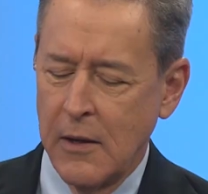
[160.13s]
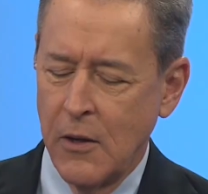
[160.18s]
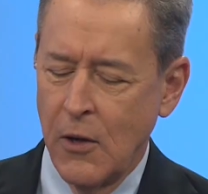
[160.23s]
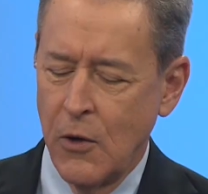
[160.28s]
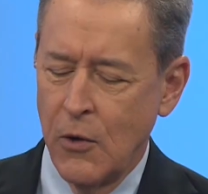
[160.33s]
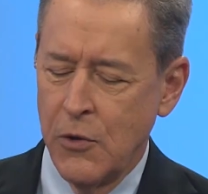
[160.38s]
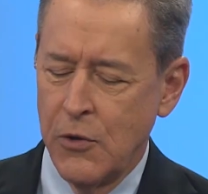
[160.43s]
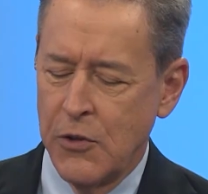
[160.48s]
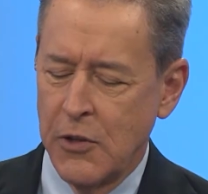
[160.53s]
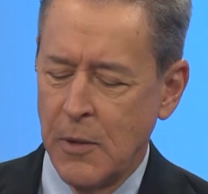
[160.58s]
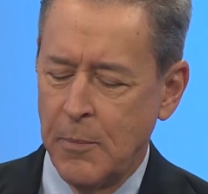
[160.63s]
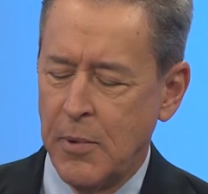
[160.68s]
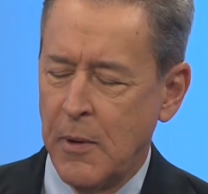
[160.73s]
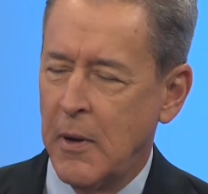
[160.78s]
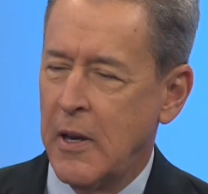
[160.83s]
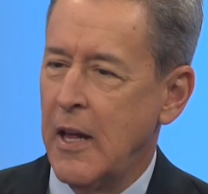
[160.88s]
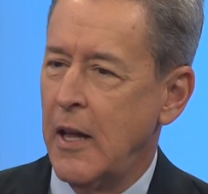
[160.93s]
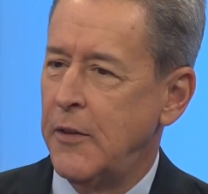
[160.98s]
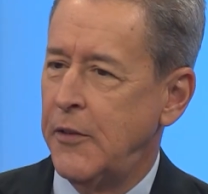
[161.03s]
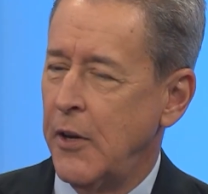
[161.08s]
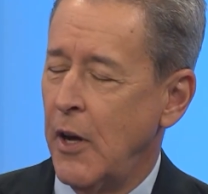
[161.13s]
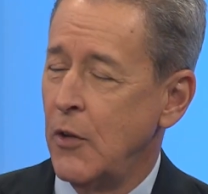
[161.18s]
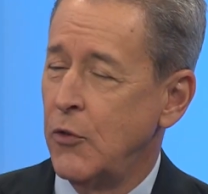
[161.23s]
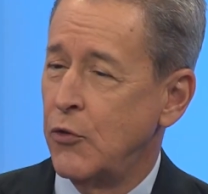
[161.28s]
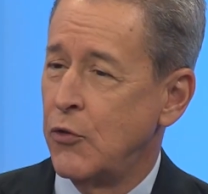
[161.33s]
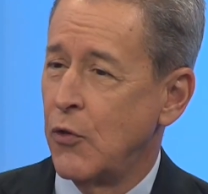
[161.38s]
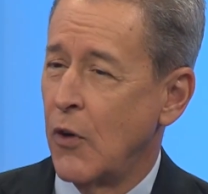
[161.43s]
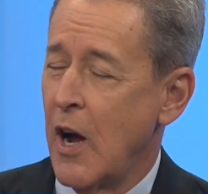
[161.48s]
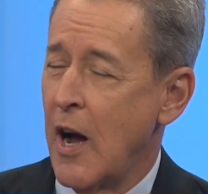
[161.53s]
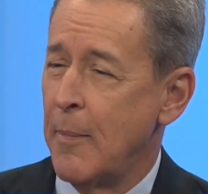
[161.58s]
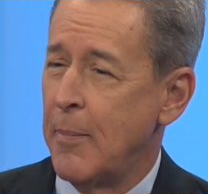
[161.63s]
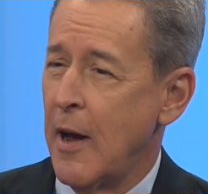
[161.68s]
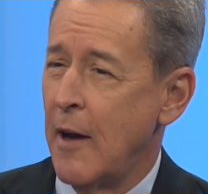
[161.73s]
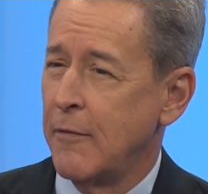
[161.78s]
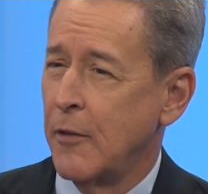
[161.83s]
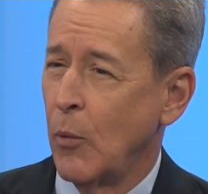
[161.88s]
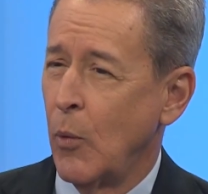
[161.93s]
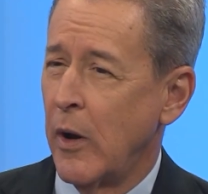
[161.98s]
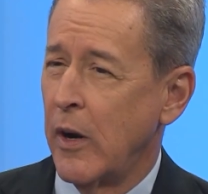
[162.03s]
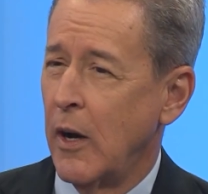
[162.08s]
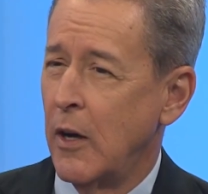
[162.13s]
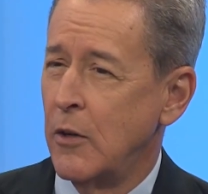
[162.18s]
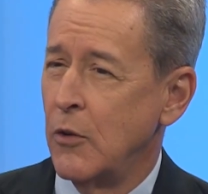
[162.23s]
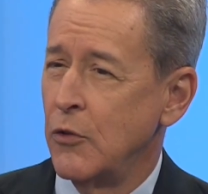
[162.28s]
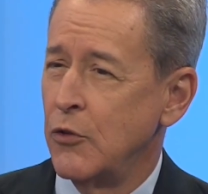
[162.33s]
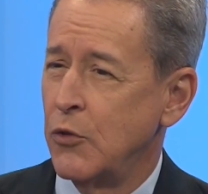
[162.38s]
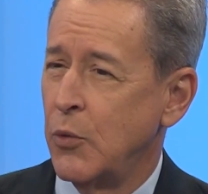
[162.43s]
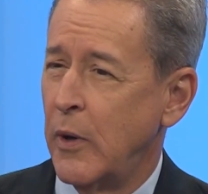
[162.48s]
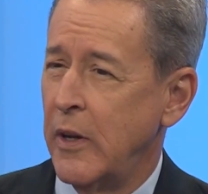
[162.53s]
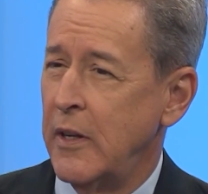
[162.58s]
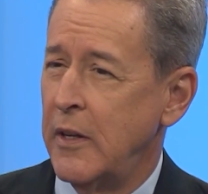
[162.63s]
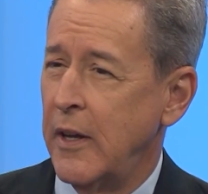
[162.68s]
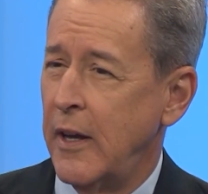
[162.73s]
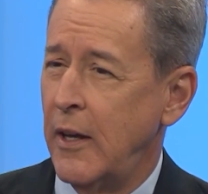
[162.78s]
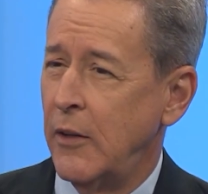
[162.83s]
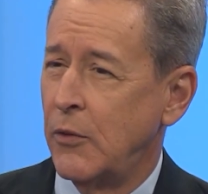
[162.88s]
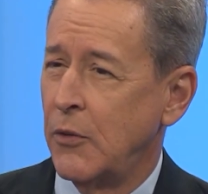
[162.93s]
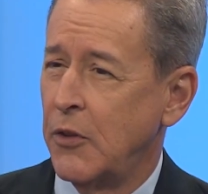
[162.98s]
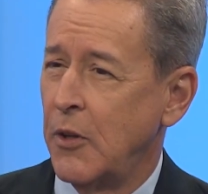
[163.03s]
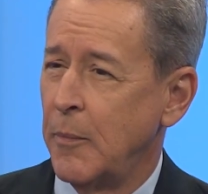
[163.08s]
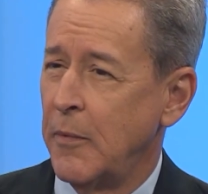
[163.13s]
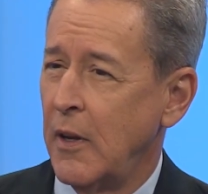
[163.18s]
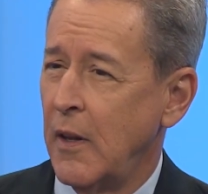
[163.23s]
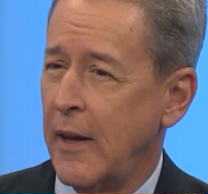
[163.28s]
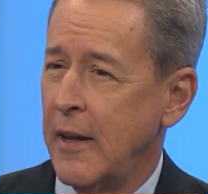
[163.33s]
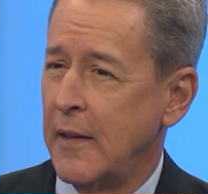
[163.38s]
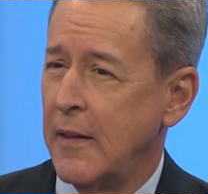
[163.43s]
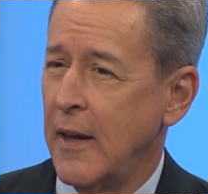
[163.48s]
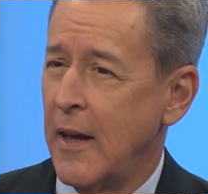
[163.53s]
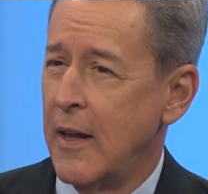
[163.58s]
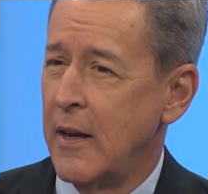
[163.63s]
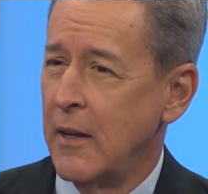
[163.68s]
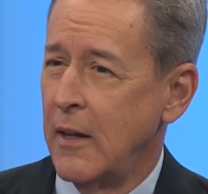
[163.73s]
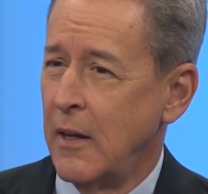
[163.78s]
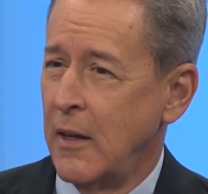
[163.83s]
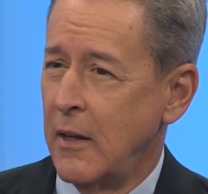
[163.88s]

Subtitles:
goes, it does drop after what, 120 days or something like that?